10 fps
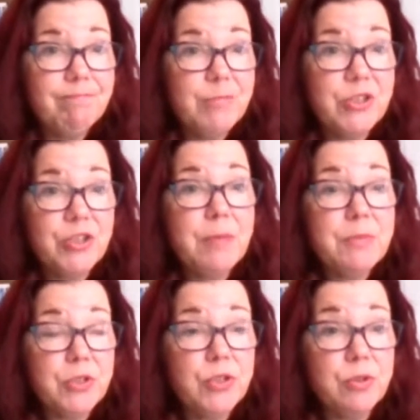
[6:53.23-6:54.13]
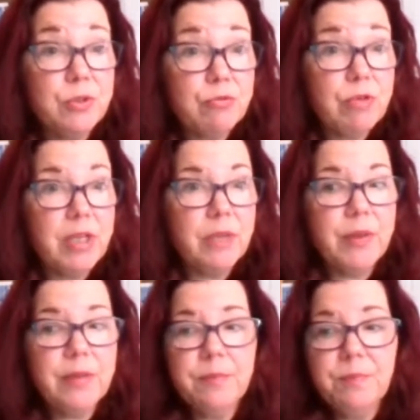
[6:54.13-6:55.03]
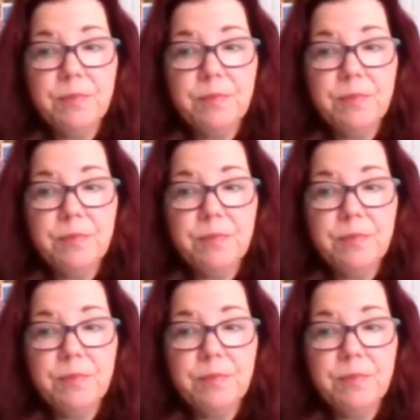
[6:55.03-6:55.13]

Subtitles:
which I'm still struggling with.